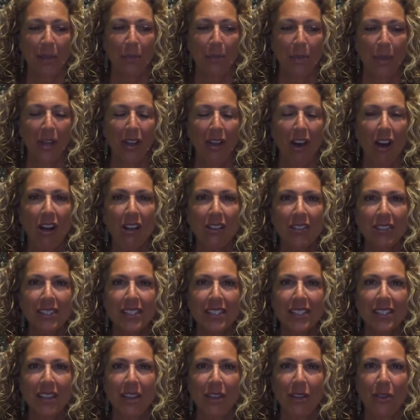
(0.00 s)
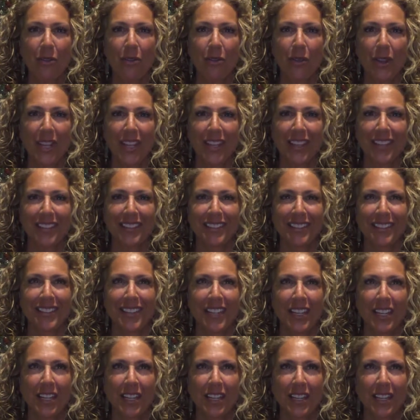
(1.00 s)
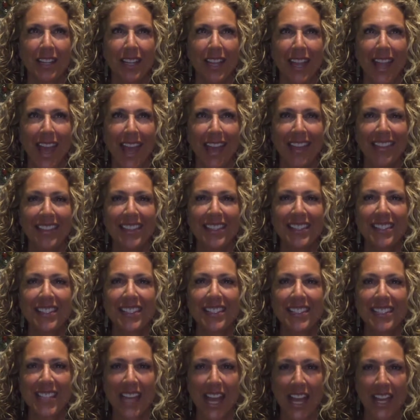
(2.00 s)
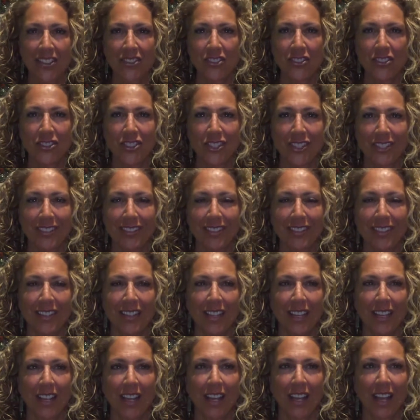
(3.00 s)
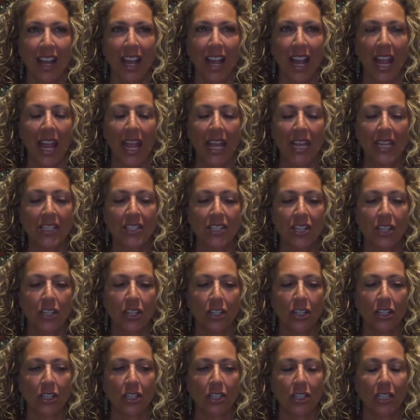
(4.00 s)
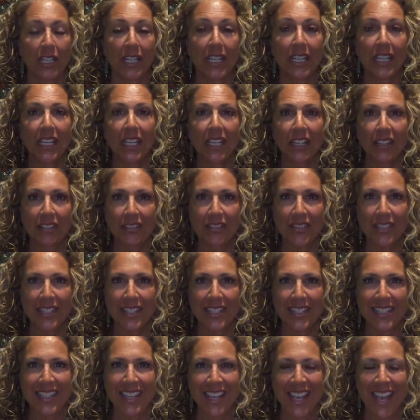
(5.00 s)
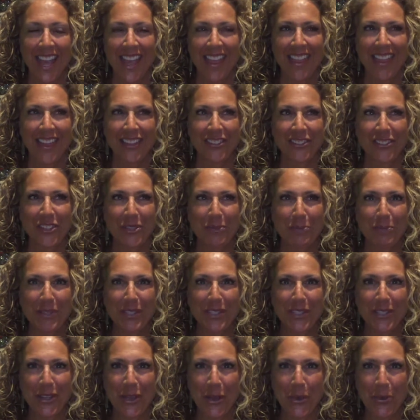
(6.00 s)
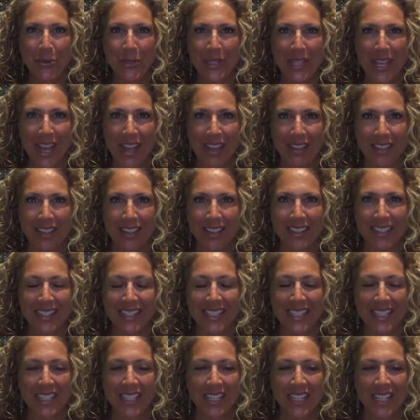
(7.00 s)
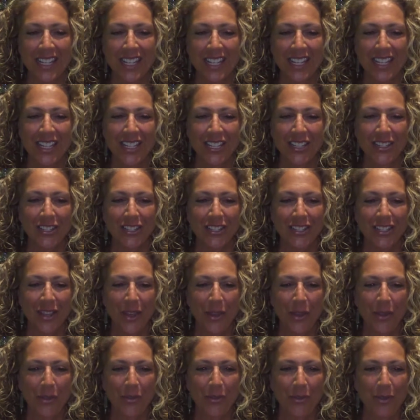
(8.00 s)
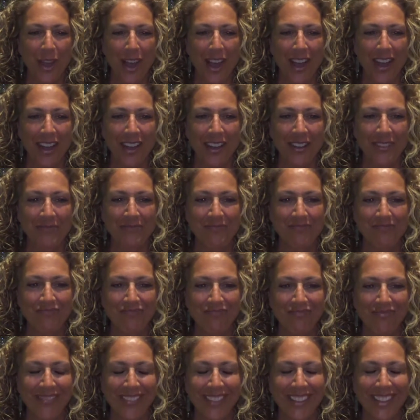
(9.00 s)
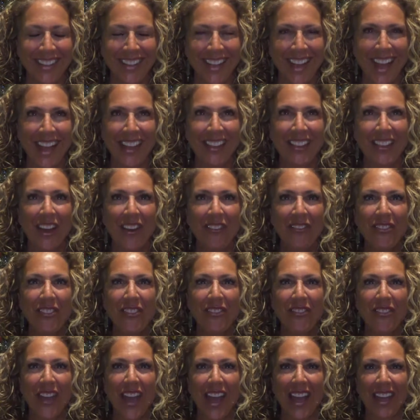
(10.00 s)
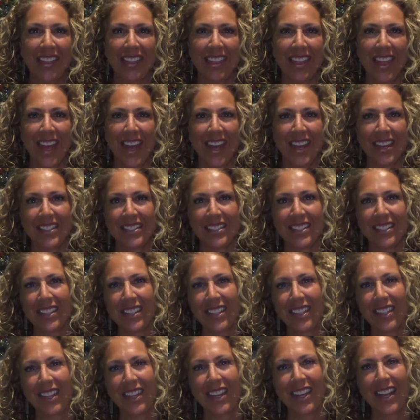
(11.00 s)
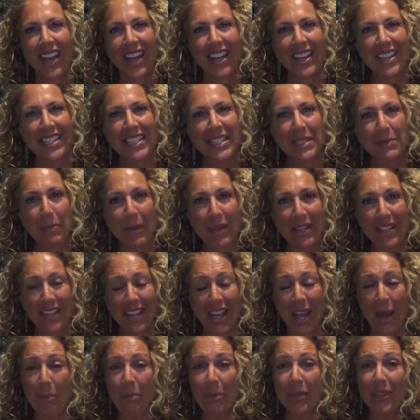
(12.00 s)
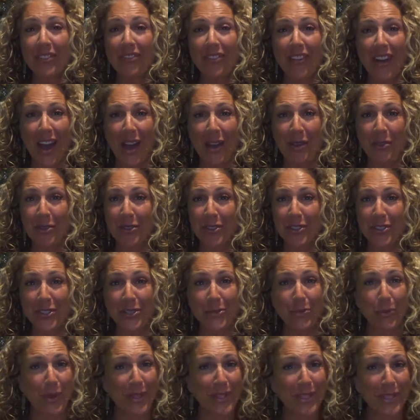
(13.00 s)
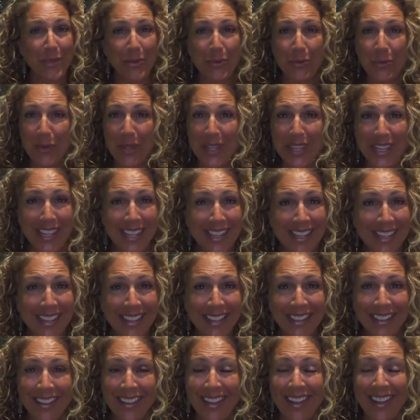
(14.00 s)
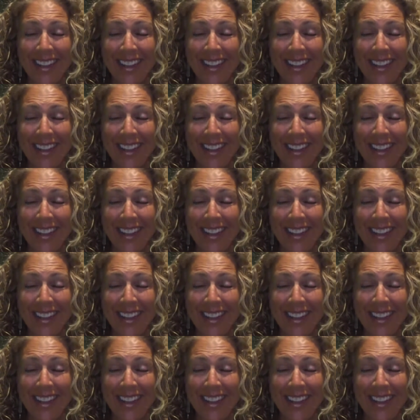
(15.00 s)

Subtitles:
but also in Kathy's intention and her gifts that she bestows on us. So I love the fact that I can spend a couple of hours once a week